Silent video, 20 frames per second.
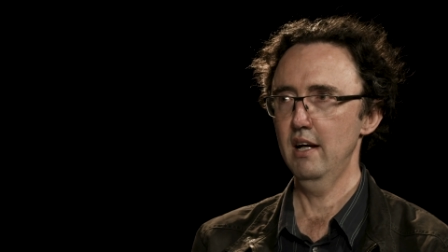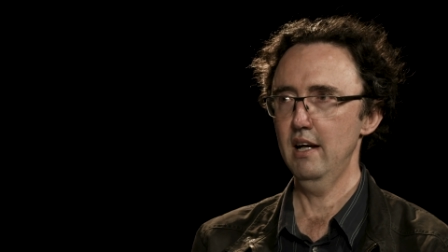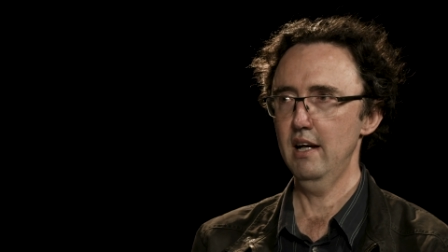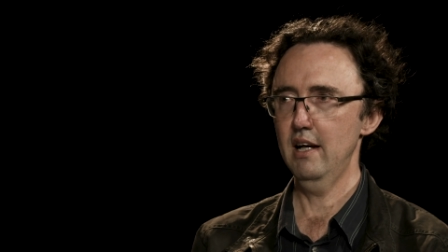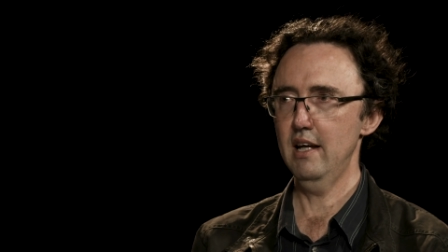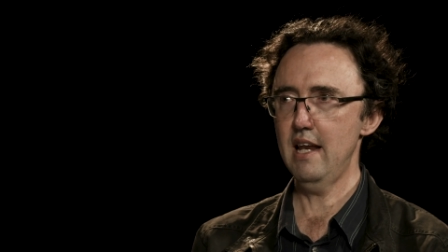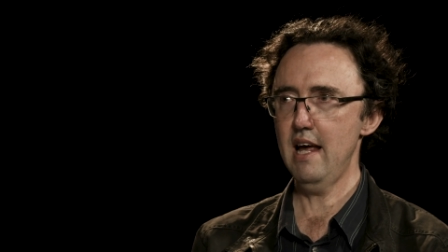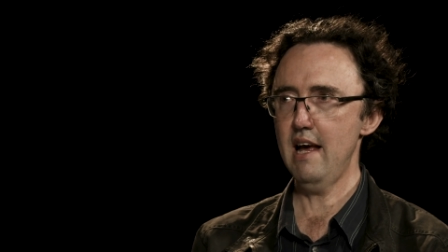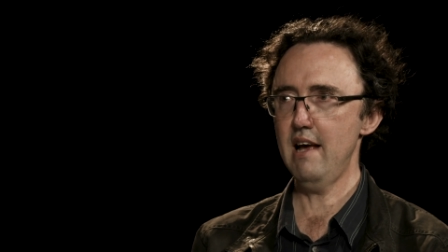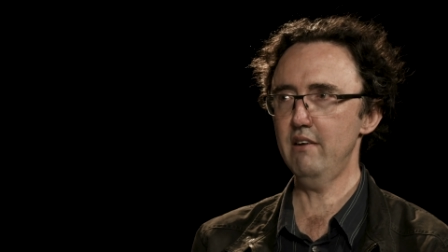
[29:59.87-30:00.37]

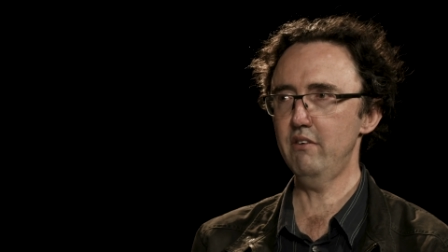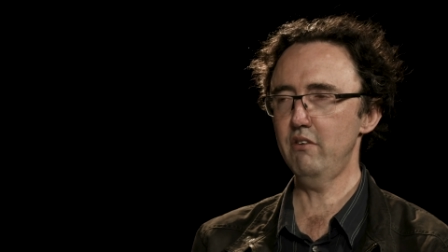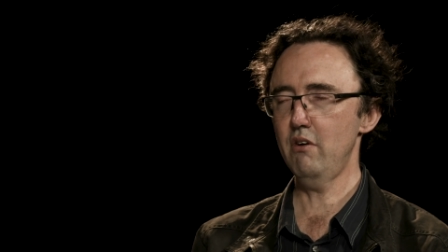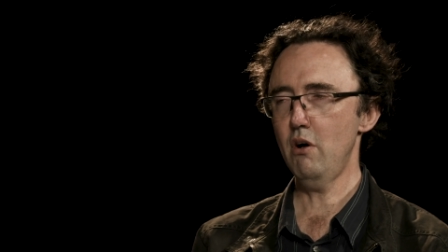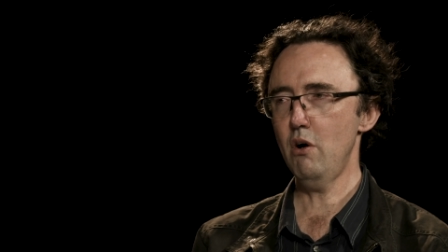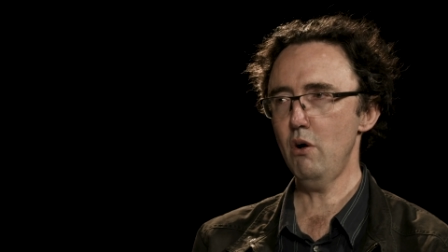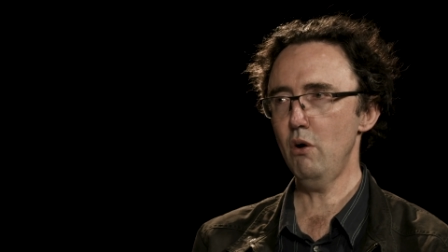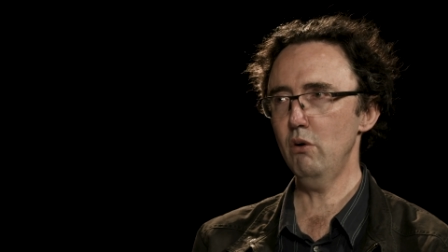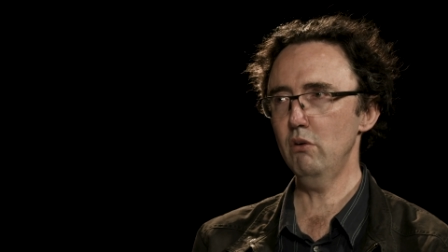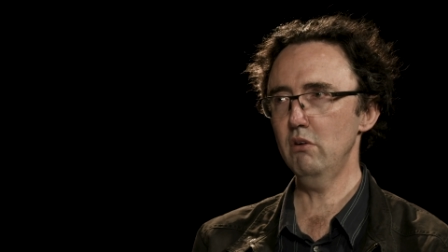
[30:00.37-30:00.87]
It has a
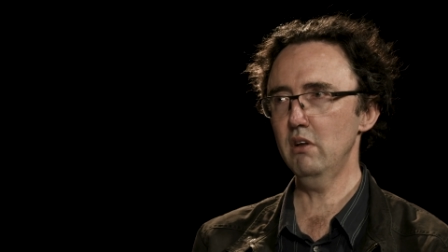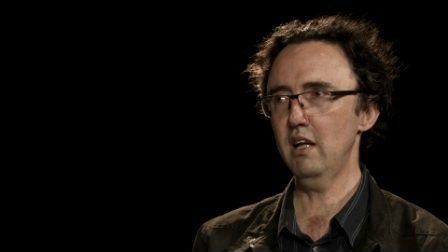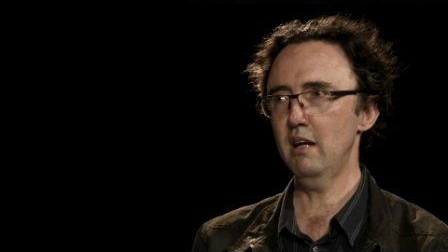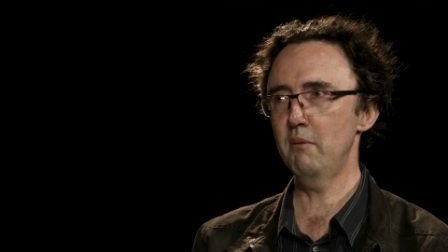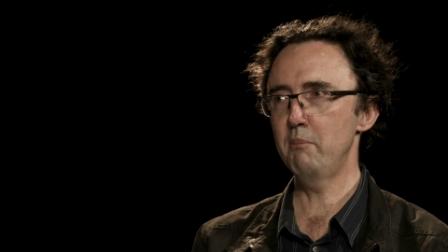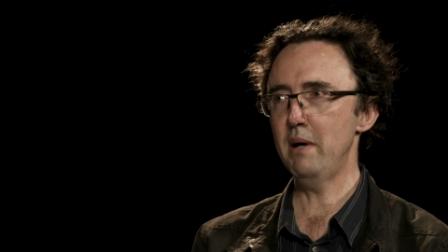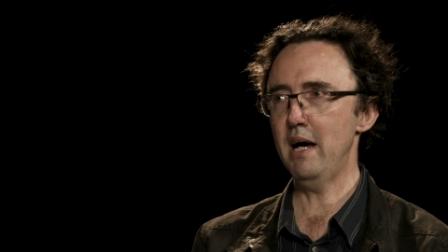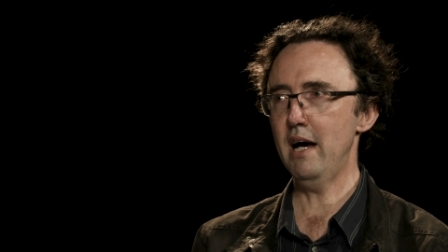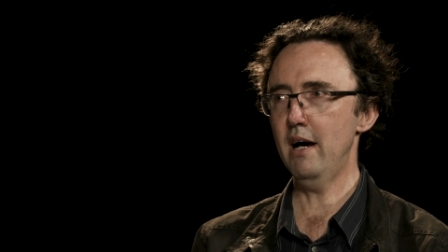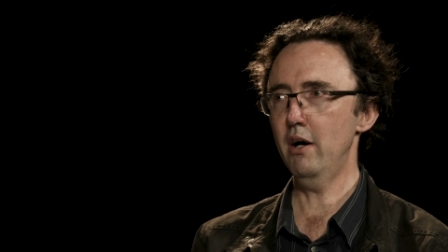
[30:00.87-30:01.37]
holding
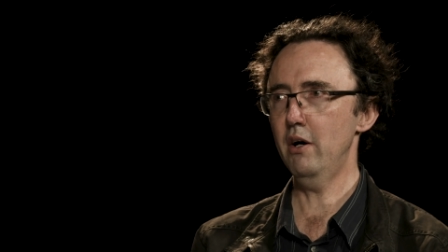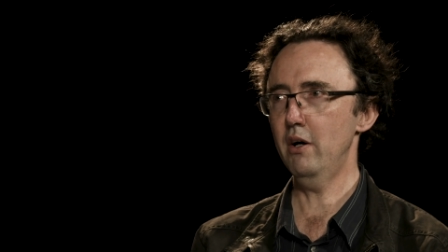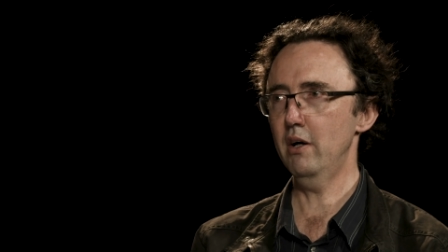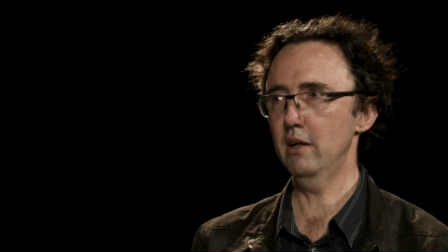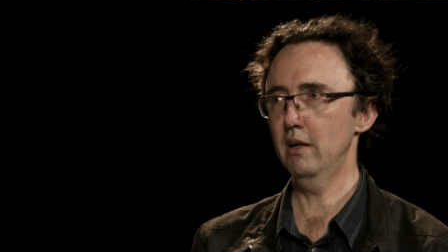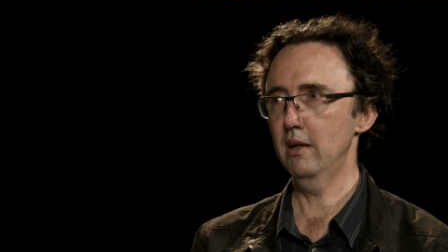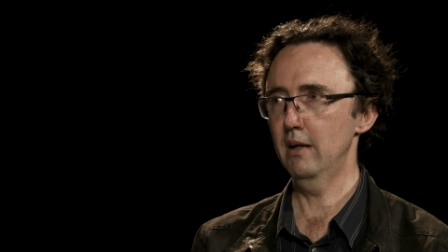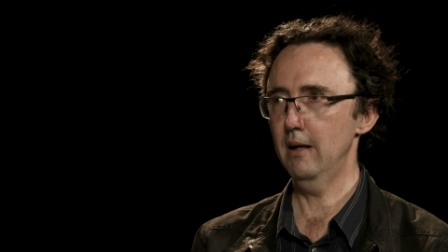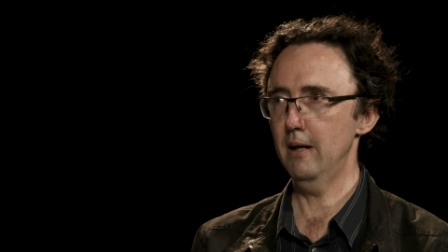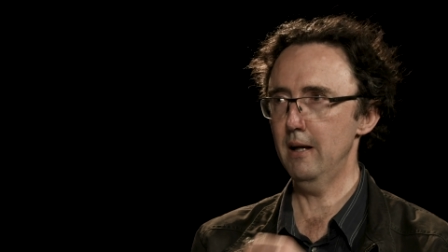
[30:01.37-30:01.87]
power,
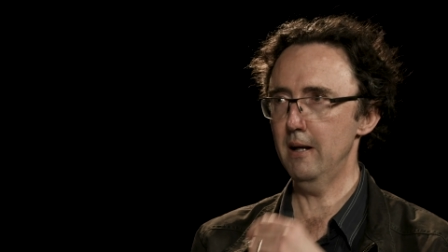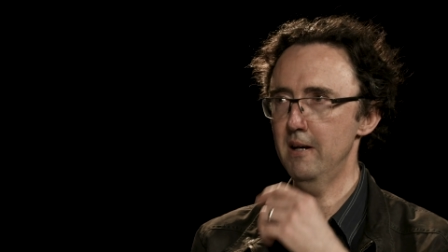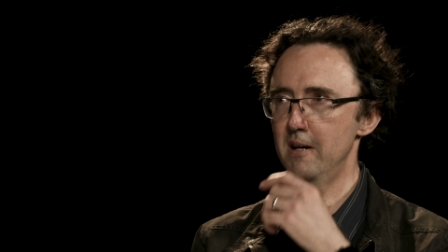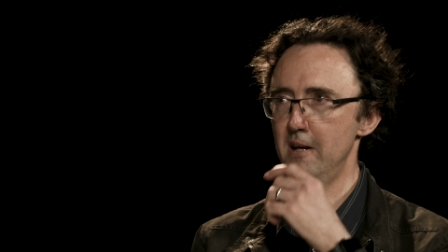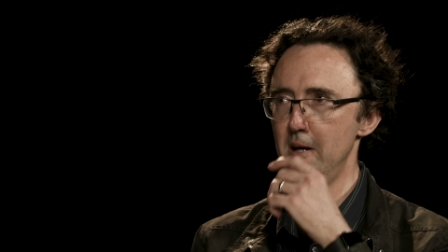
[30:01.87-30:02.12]
and